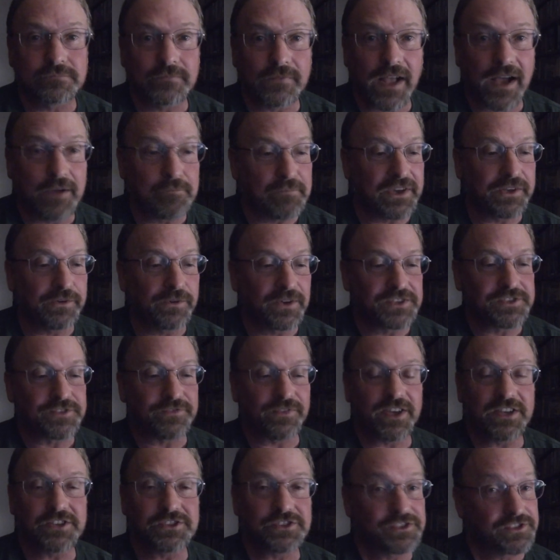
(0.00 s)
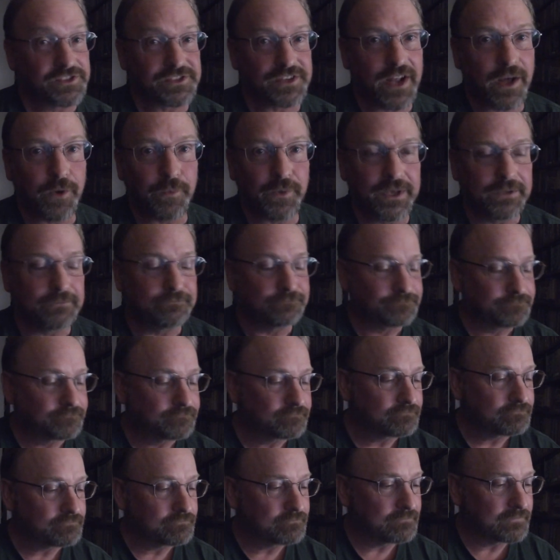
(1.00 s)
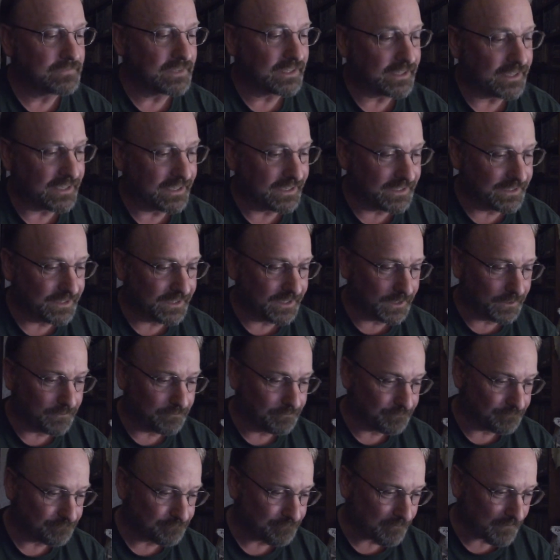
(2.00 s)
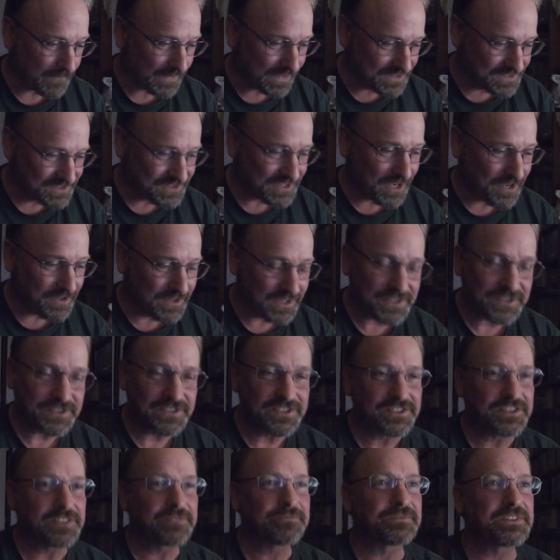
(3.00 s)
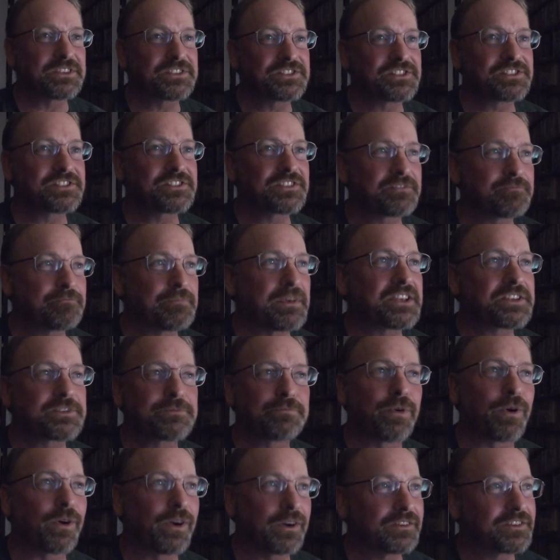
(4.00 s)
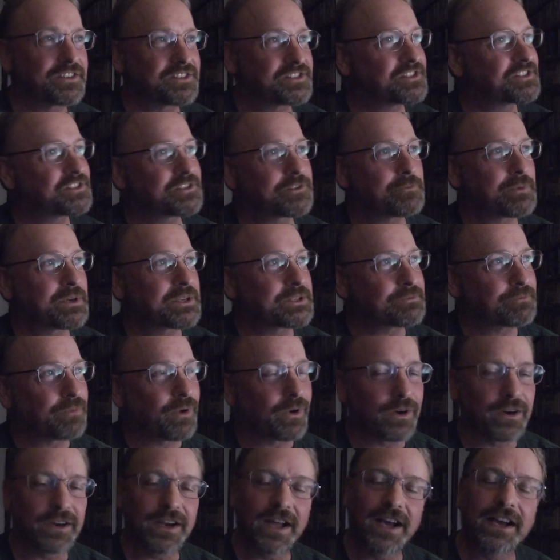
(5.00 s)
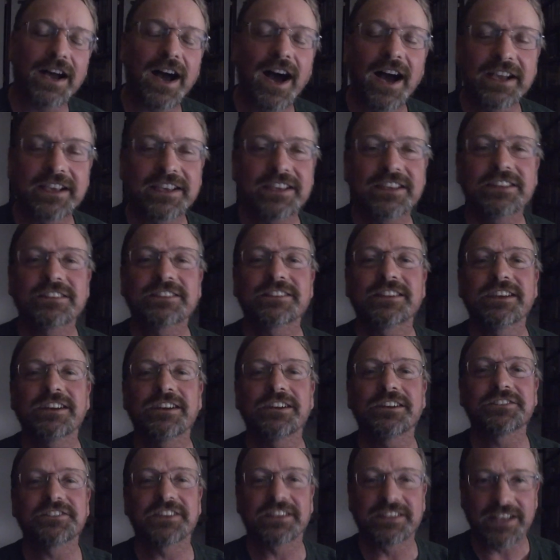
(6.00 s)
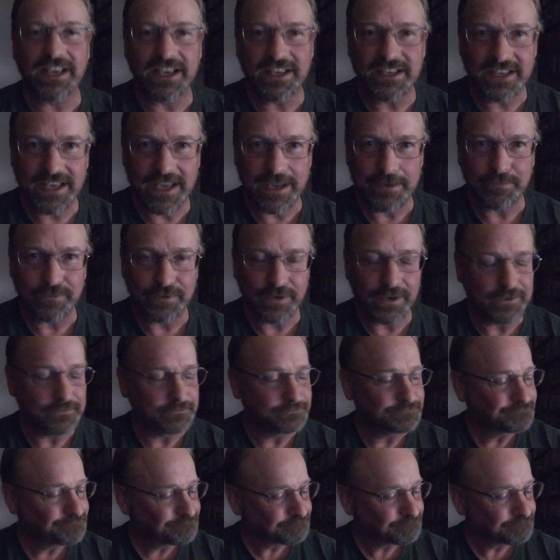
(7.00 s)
I made reservations and I went, and so this is the best part. This is the best part. I get there at the gay campground.